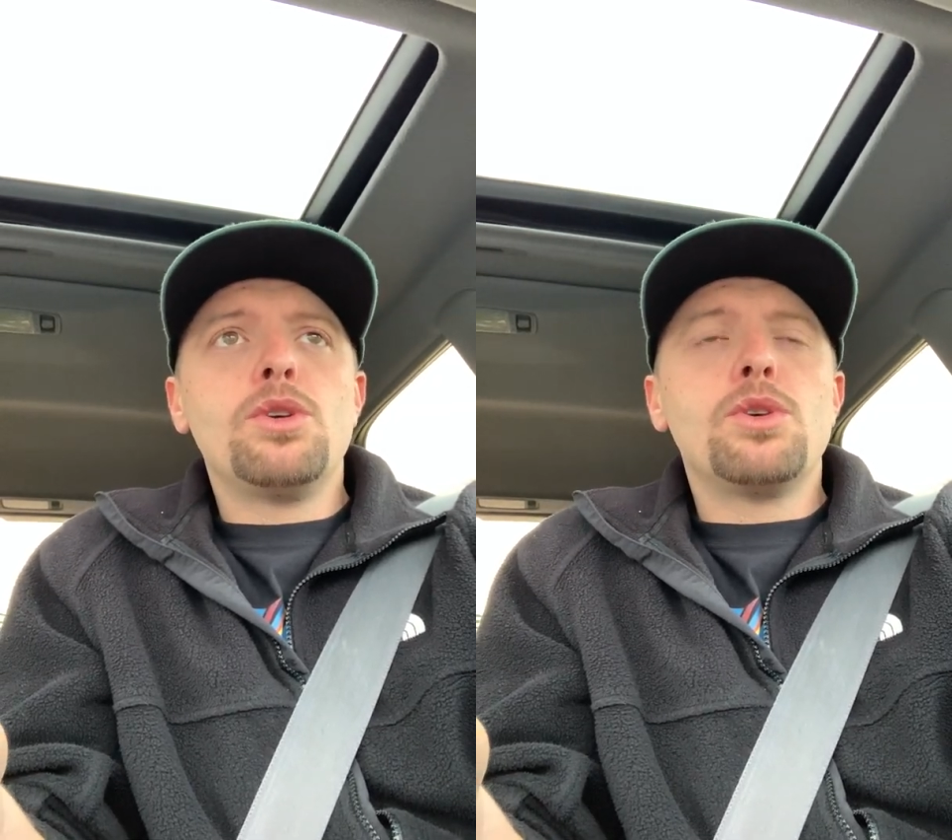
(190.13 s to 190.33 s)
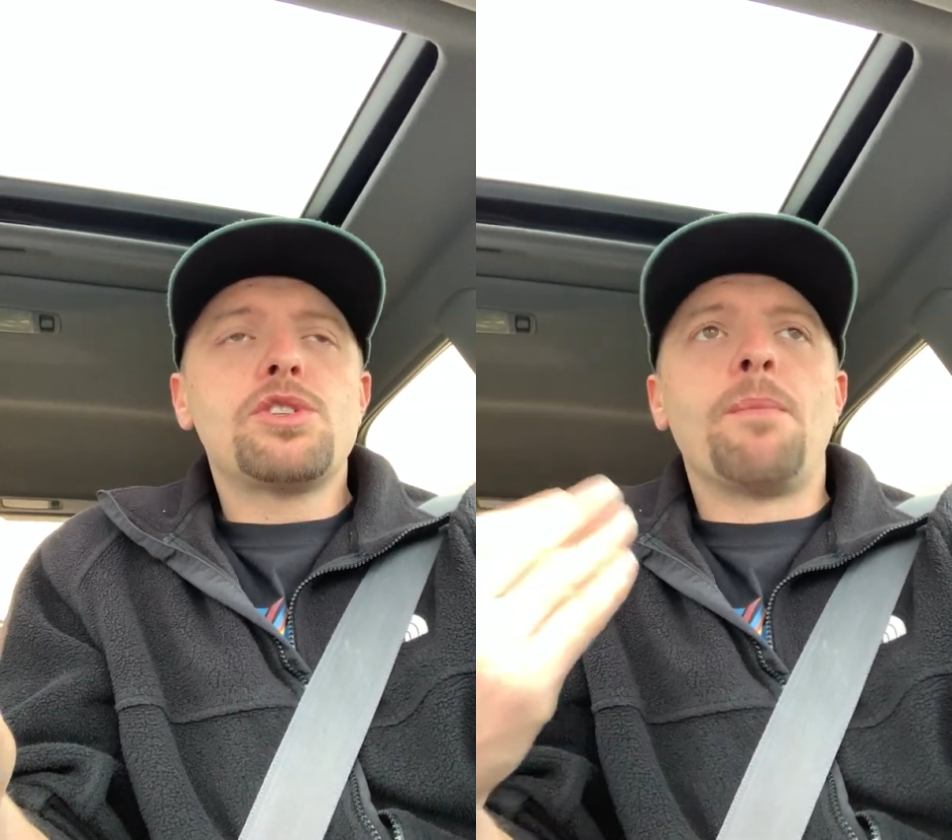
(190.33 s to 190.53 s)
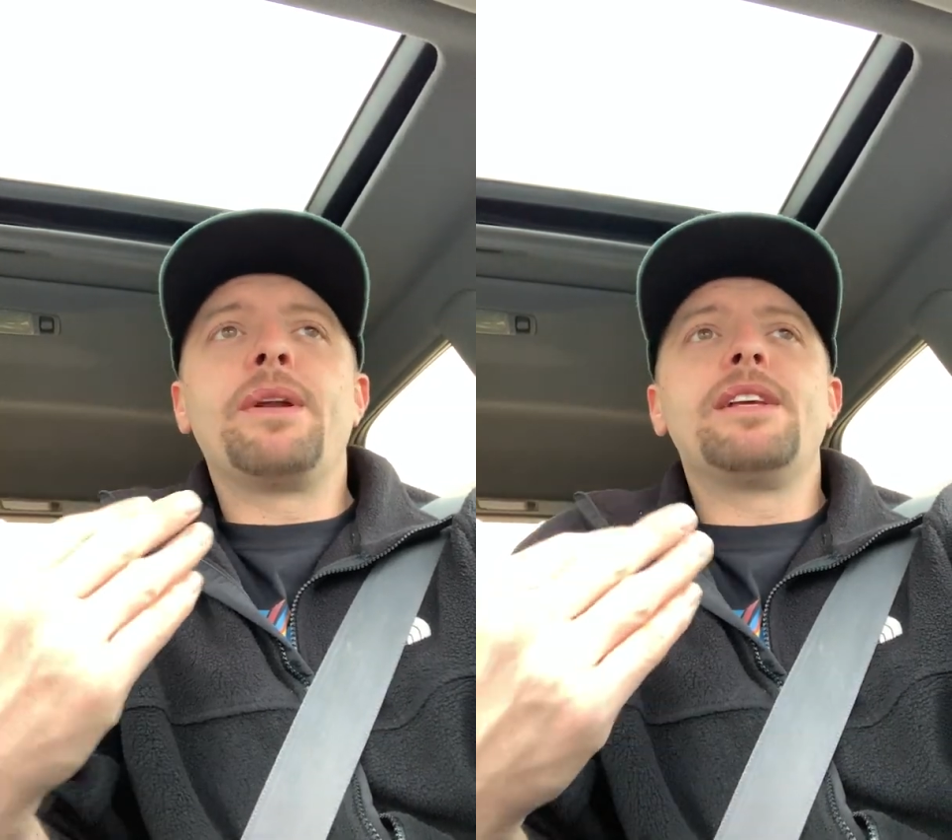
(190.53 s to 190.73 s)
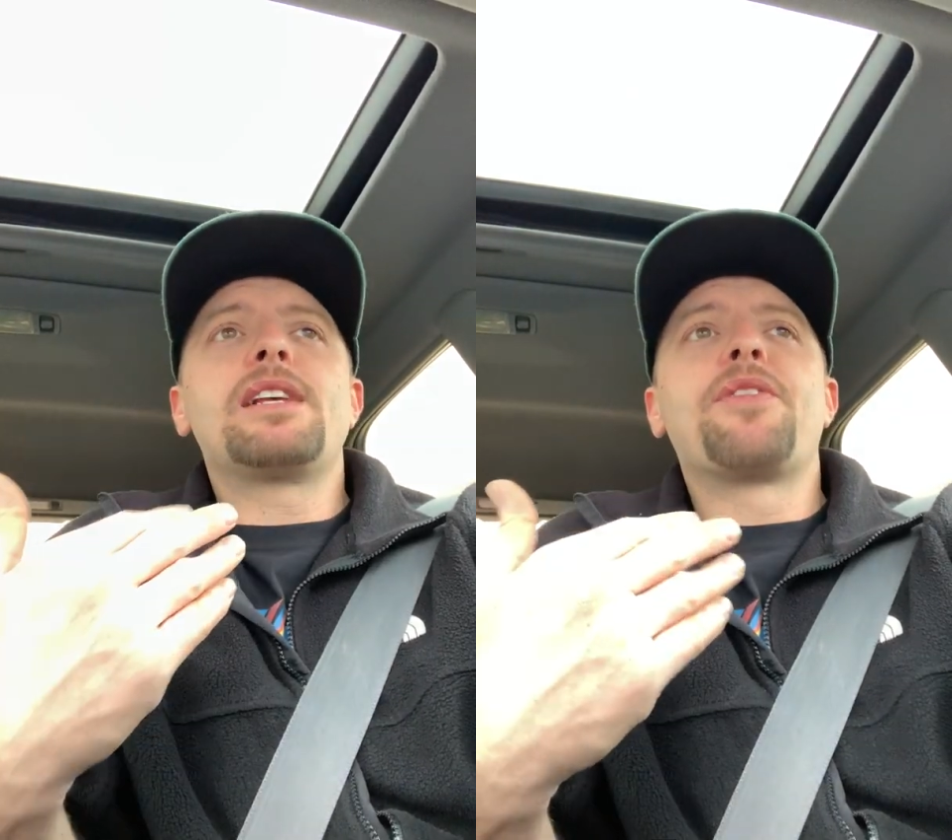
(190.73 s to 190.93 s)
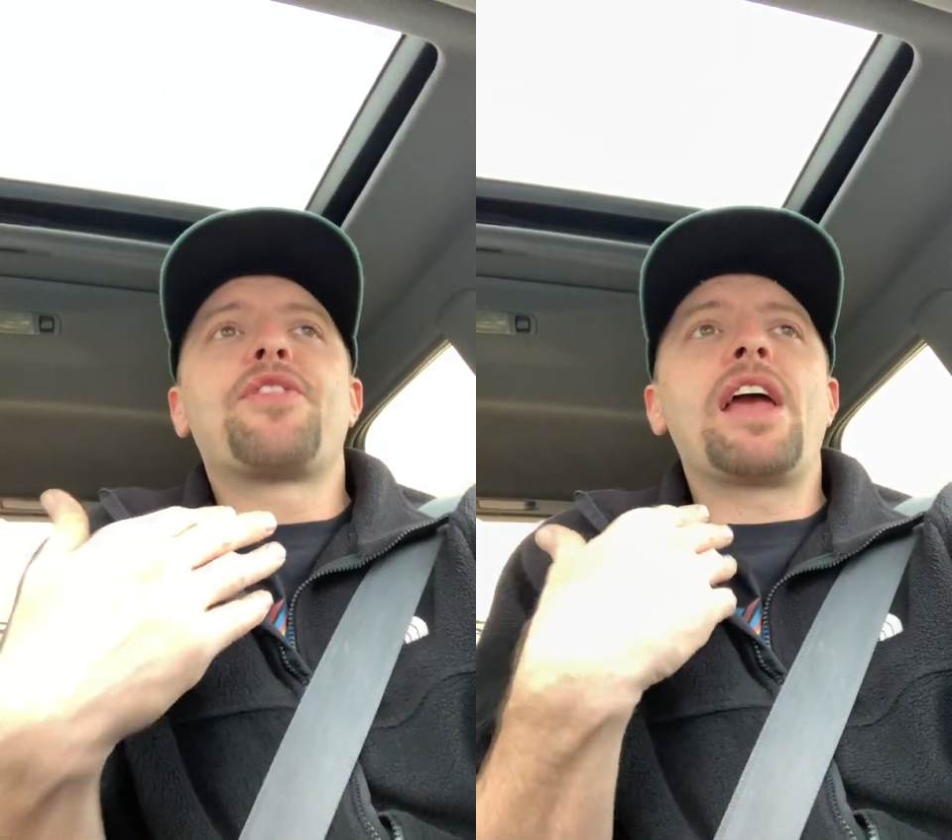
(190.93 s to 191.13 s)
Somebody
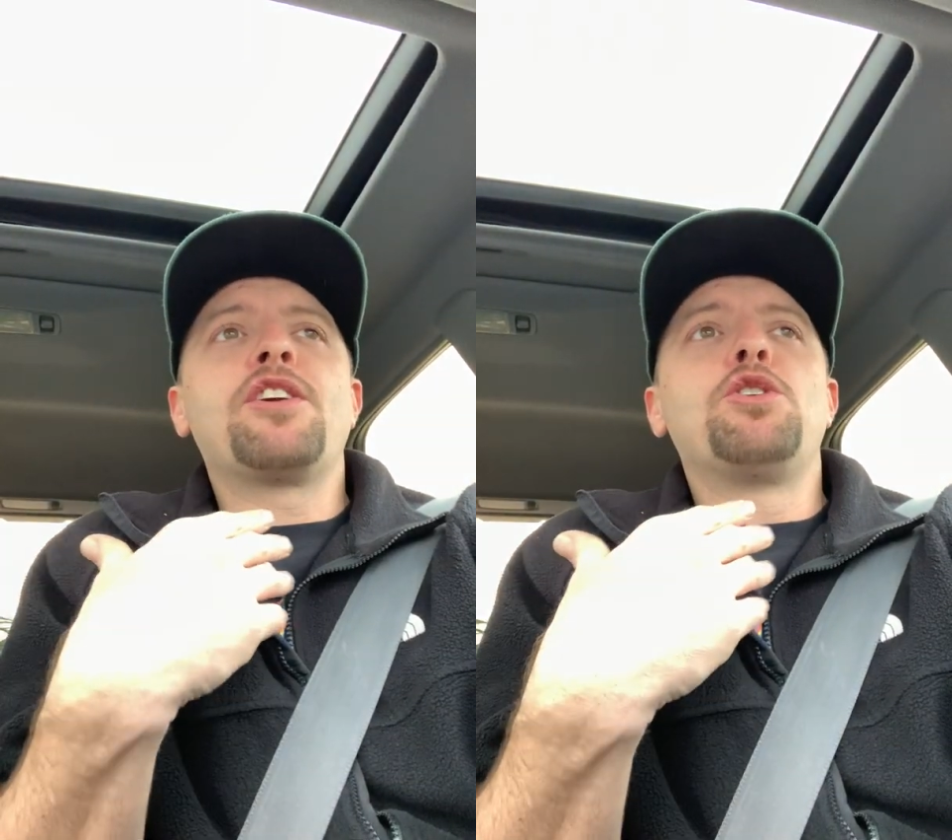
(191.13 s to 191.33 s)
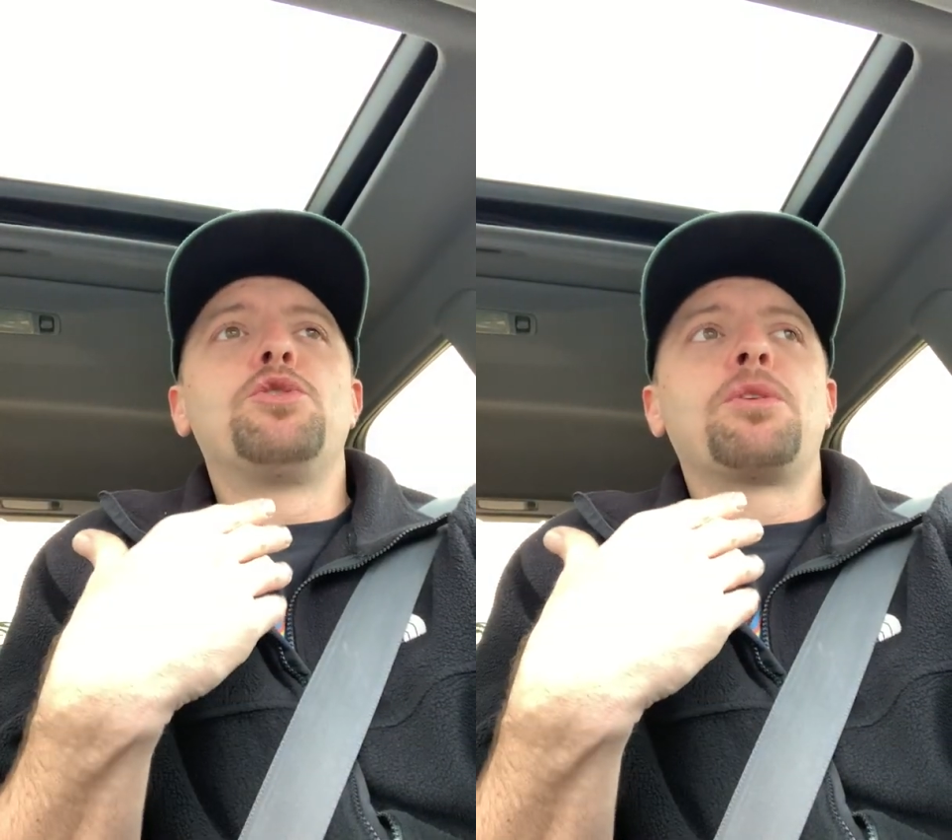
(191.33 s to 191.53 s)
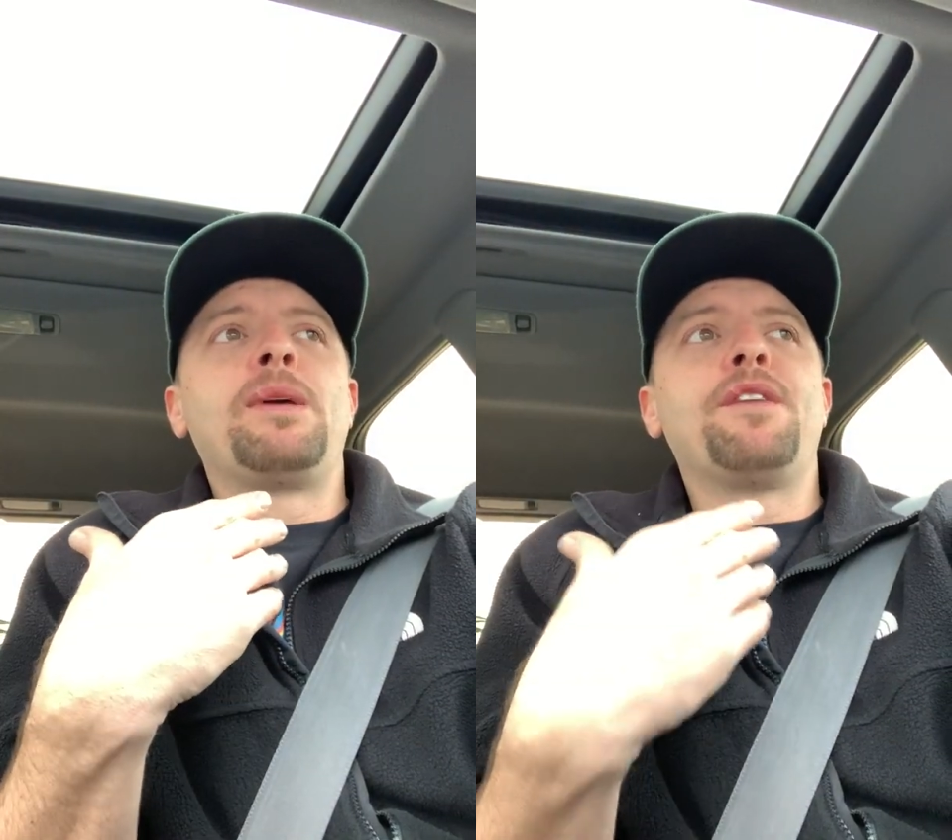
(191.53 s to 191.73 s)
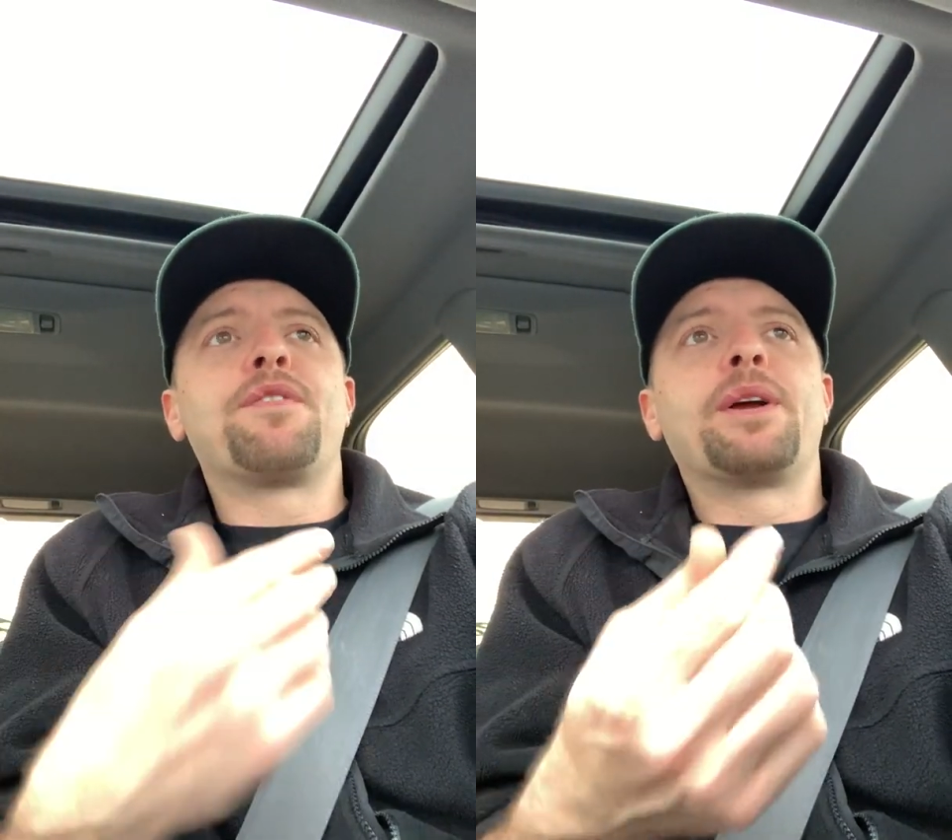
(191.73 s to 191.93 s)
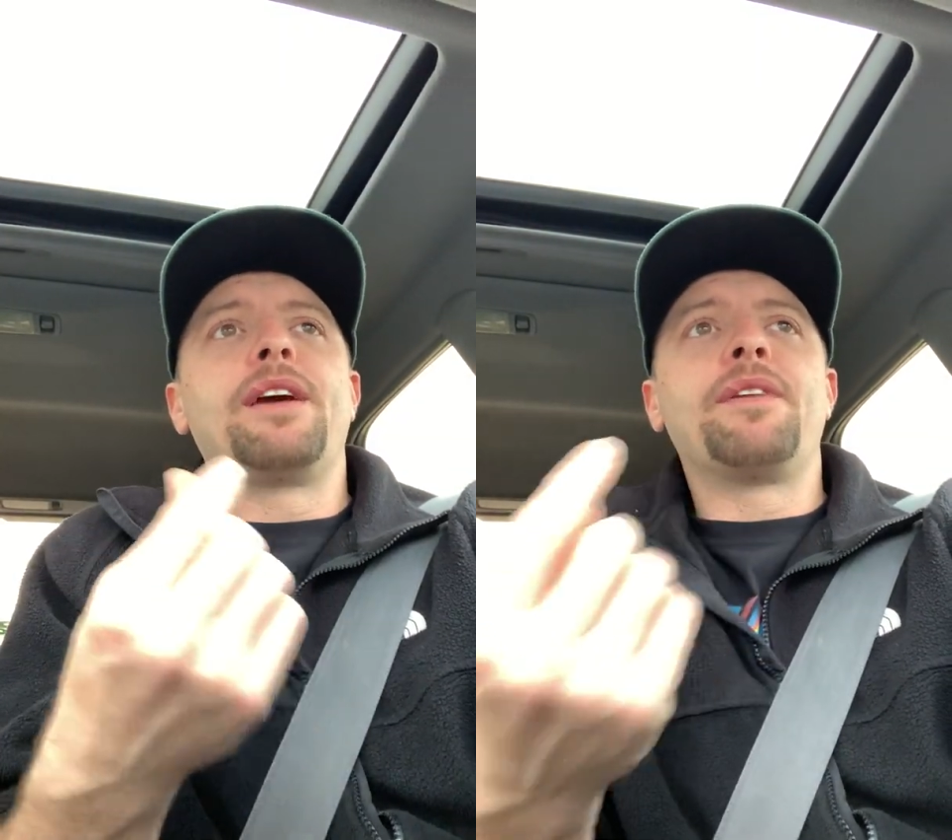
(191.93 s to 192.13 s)
said thank you to me
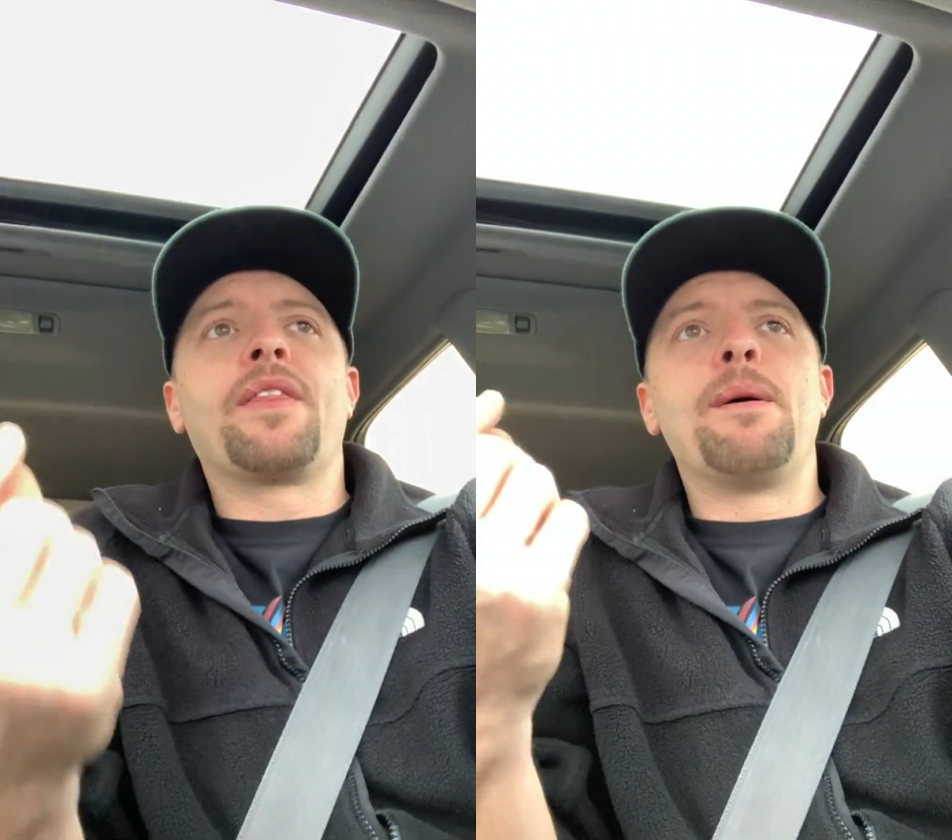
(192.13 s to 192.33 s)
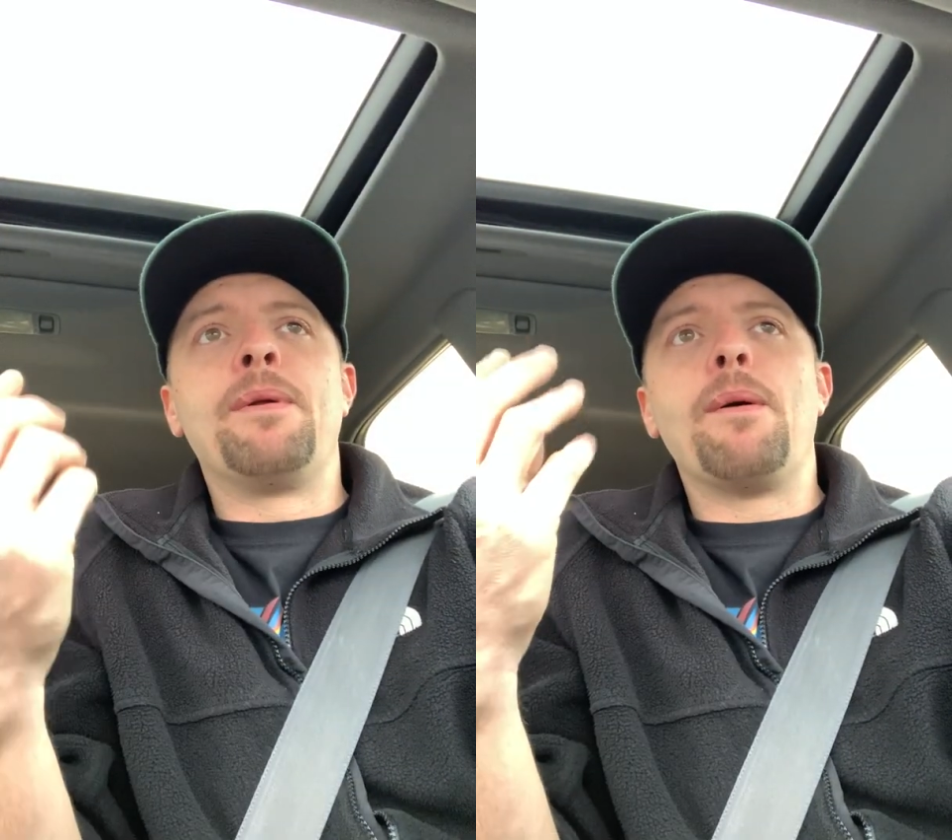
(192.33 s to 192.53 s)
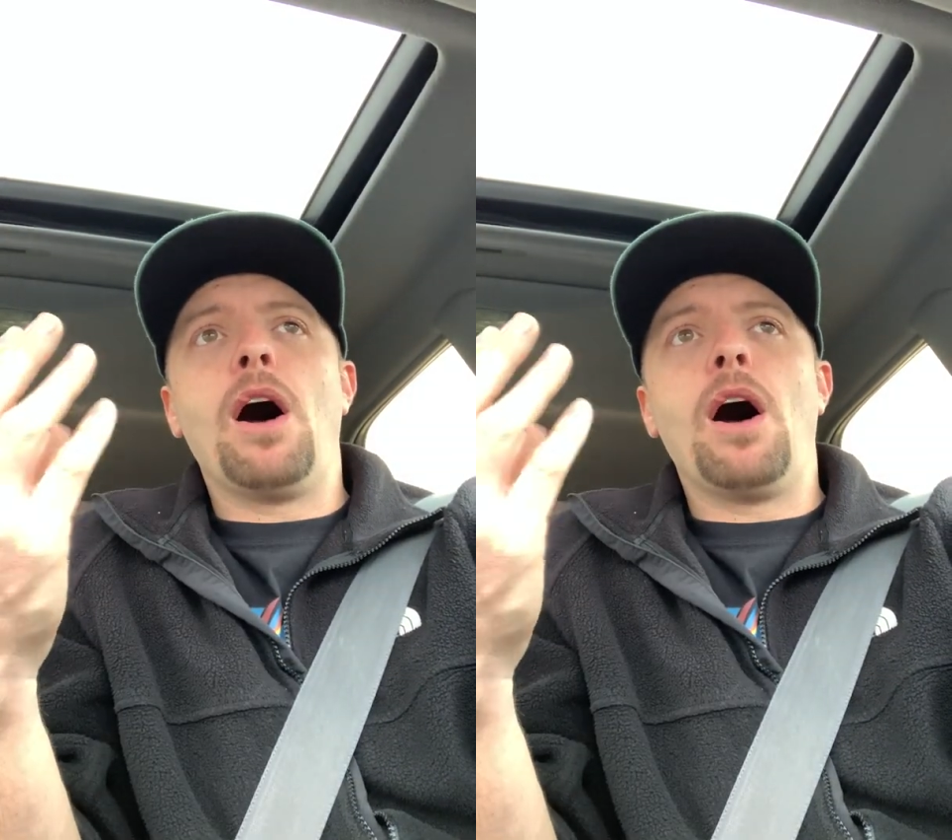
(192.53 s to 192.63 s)
for giving them